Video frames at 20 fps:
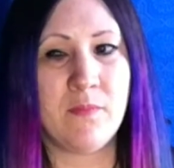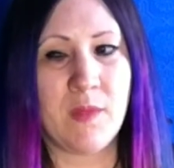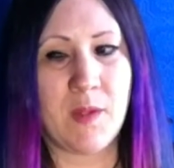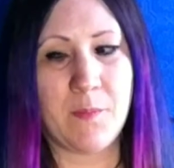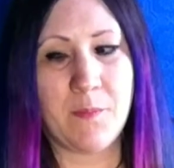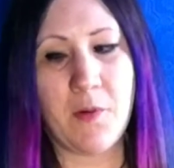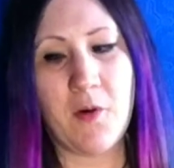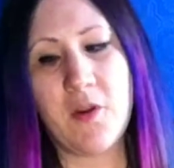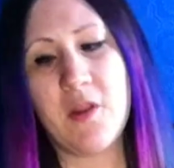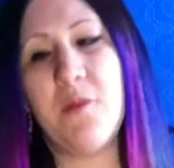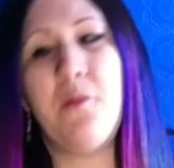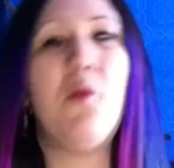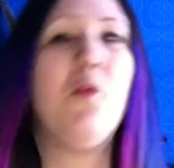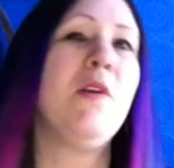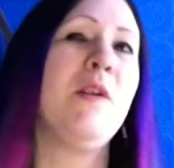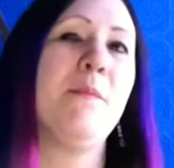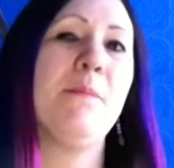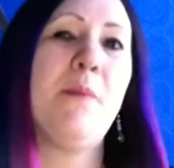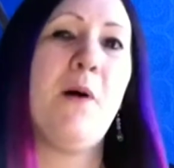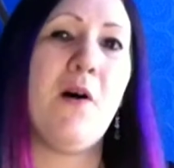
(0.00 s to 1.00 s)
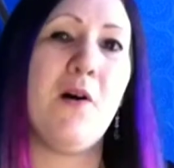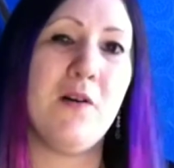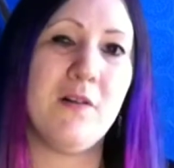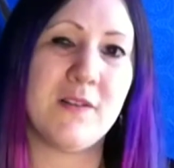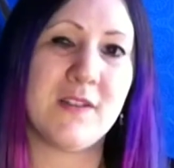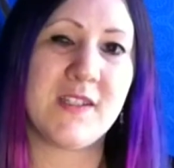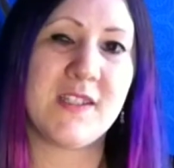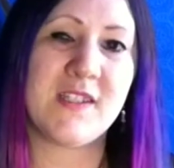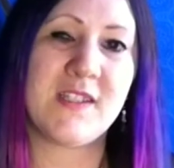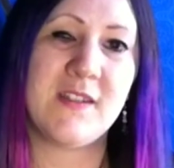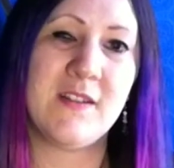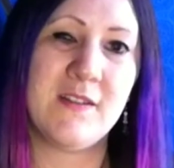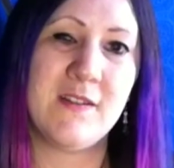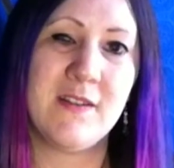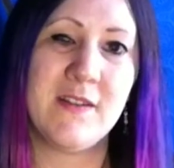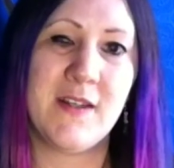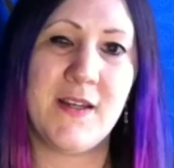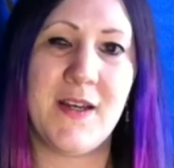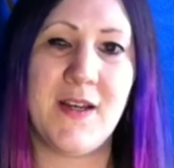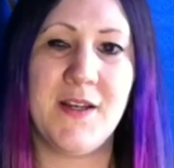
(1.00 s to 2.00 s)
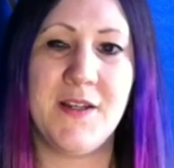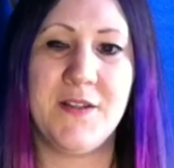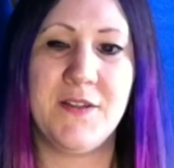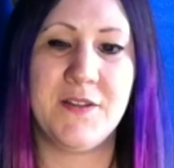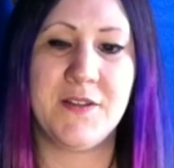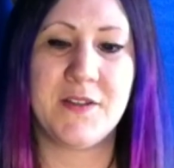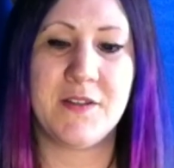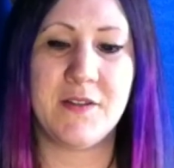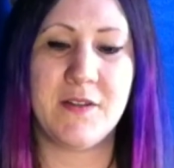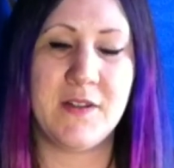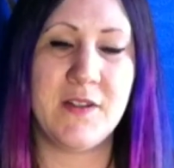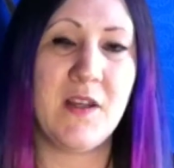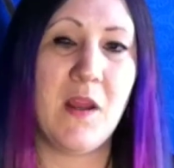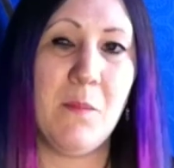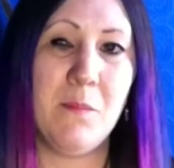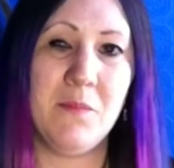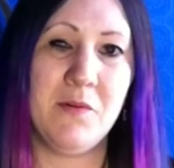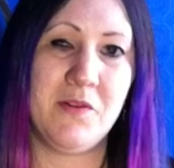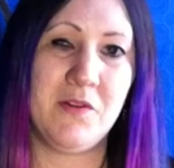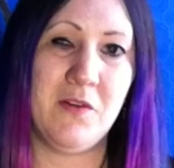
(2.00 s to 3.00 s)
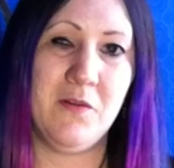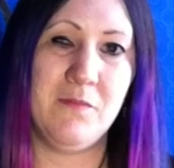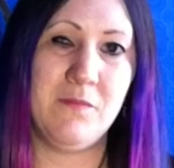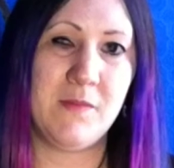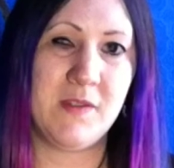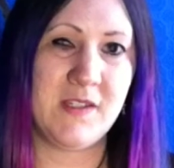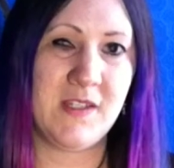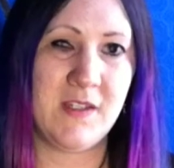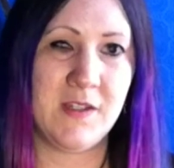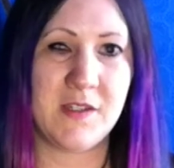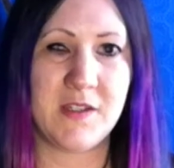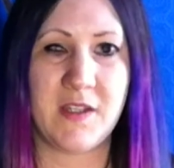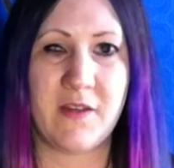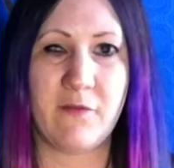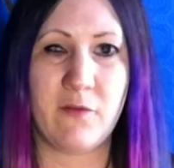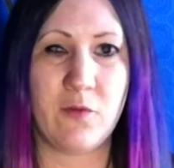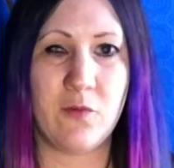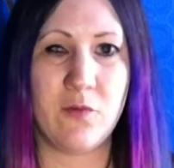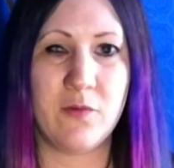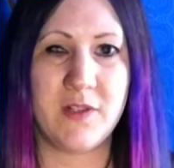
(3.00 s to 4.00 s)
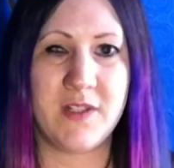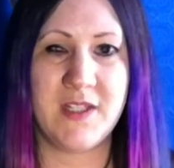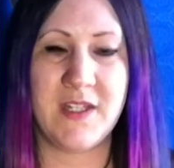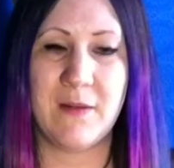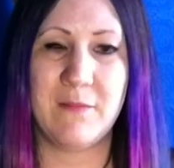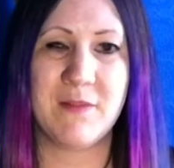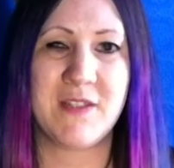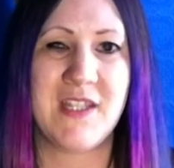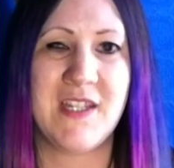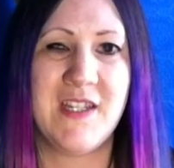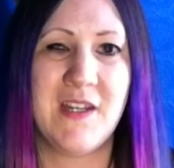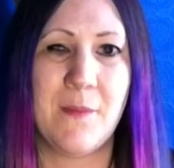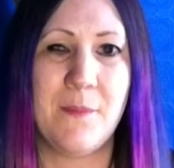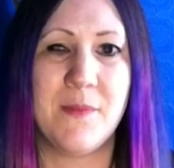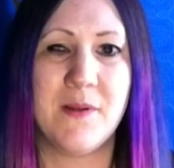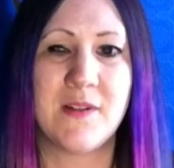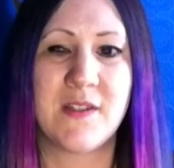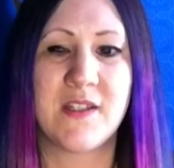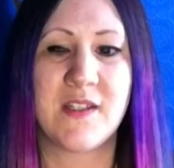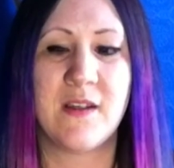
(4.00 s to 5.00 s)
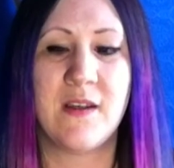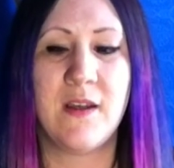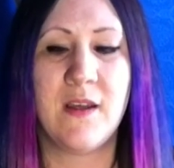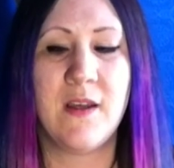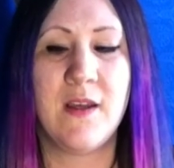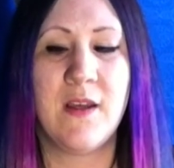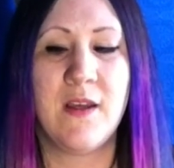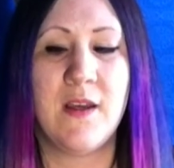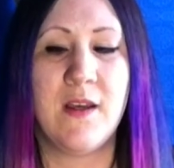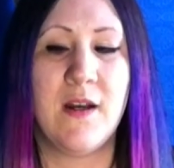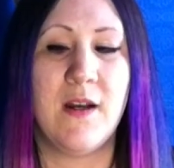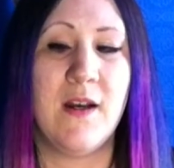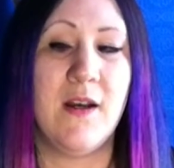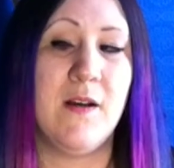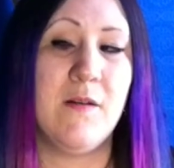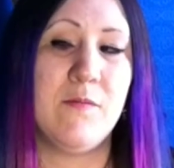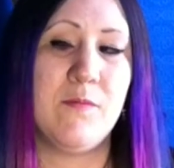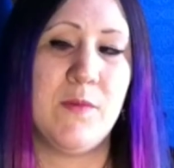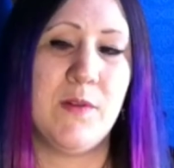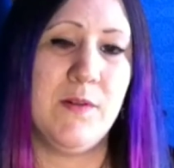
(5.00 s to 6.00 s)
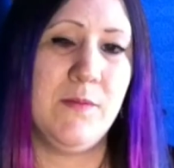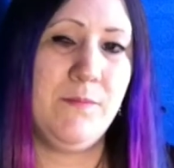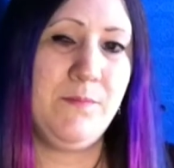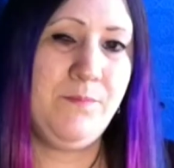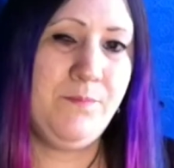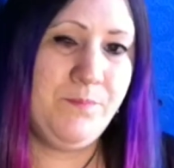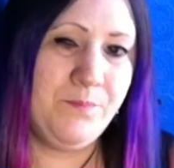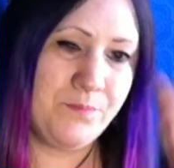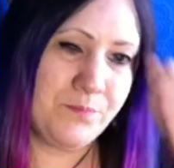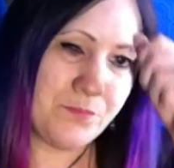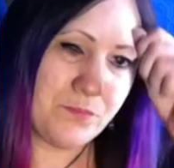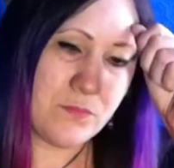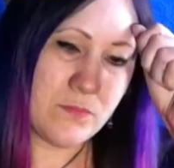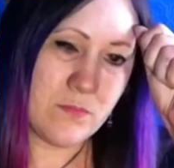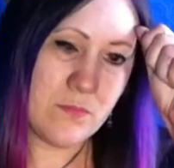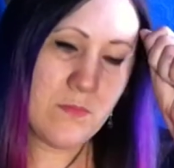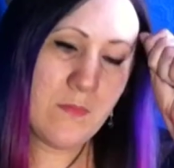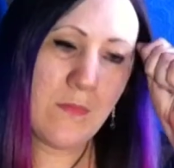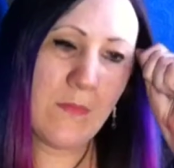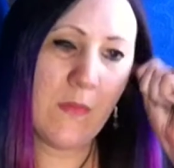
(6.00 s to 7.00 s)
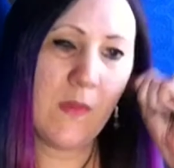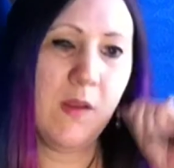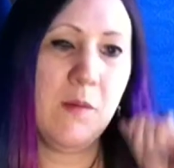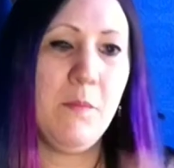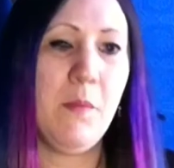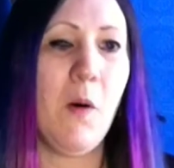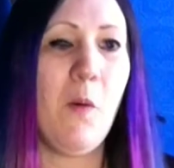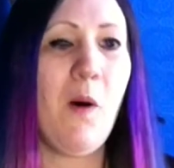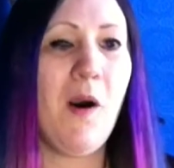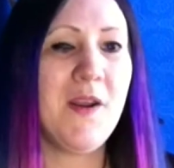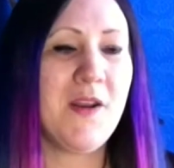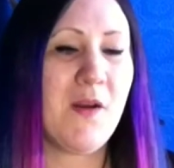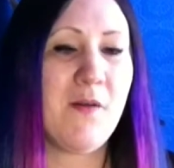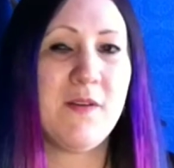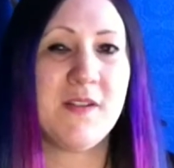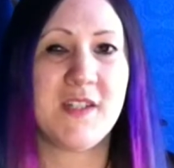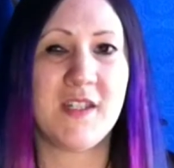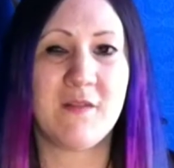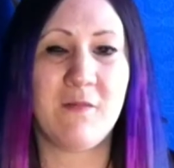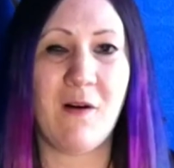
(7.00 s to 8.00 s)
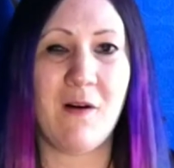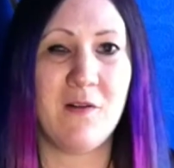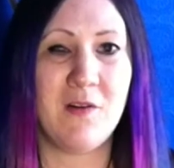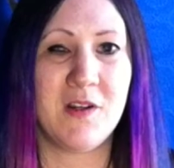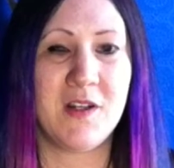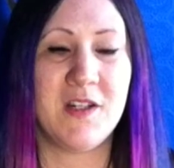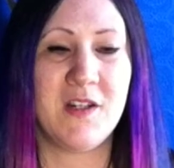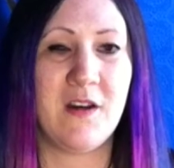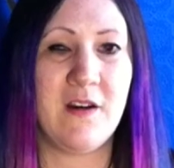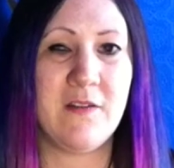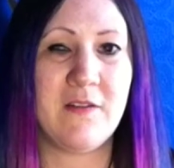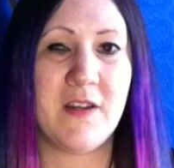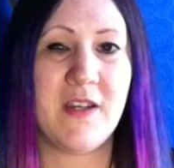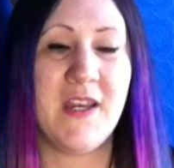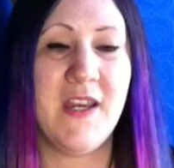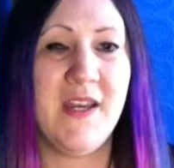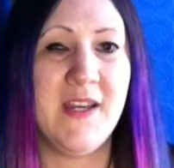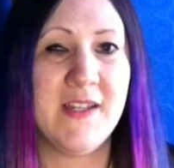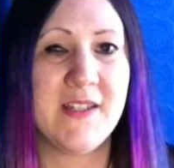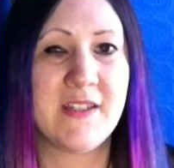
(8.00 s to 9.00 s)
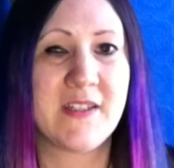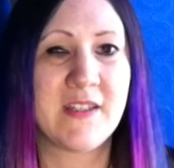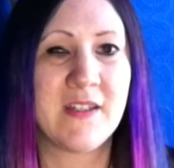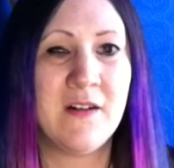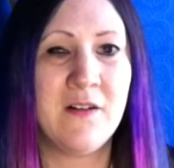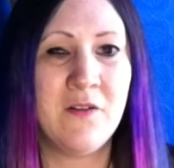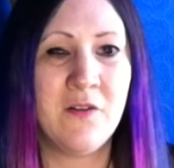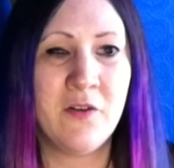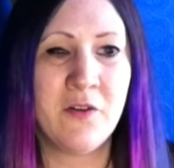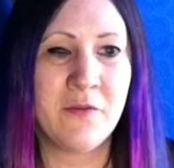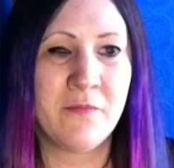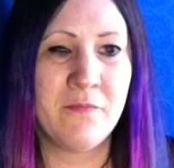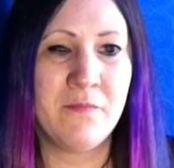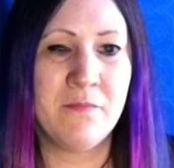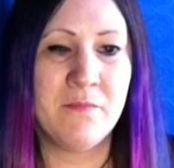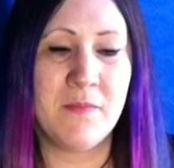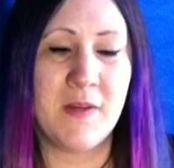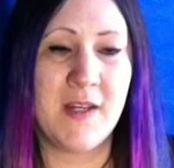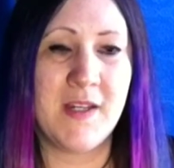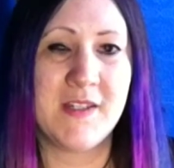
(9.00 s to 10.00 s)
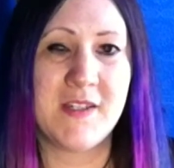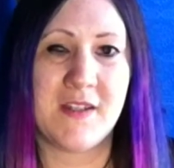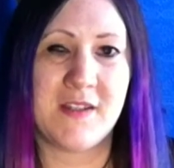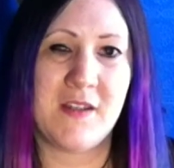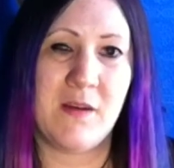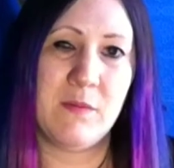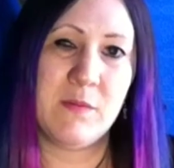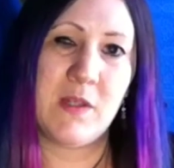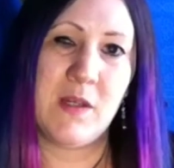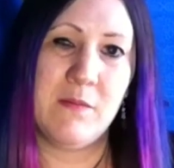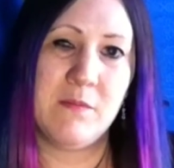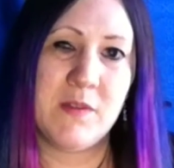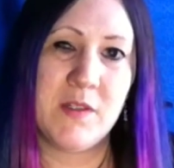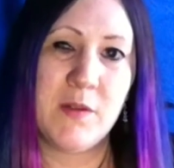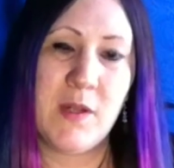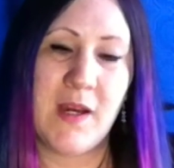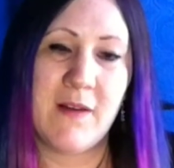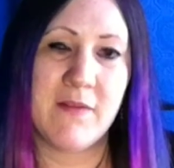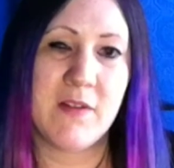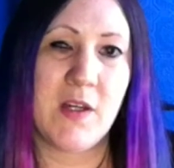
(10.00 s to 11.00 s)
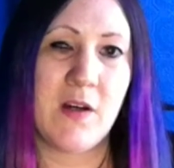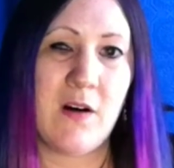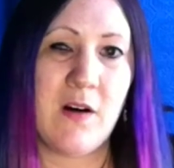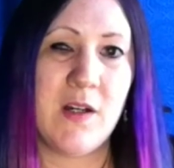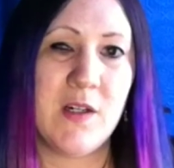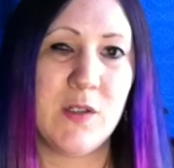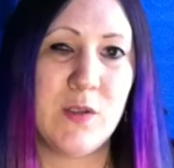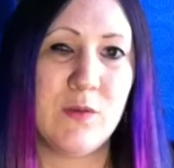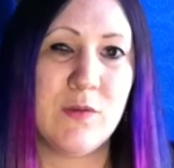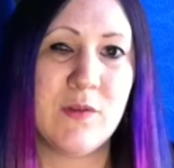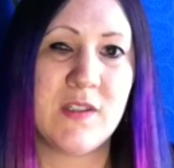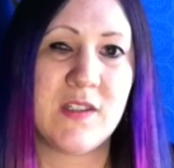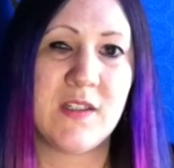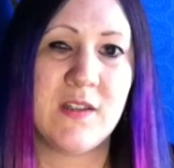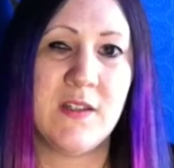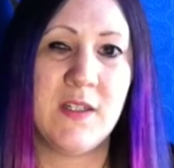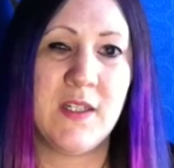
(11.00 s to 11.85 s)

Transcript: put them all in pots and numbered them, since they're all DMC numbers. But what I noticed as well, looking at other kits, is that sometimes you have tiles,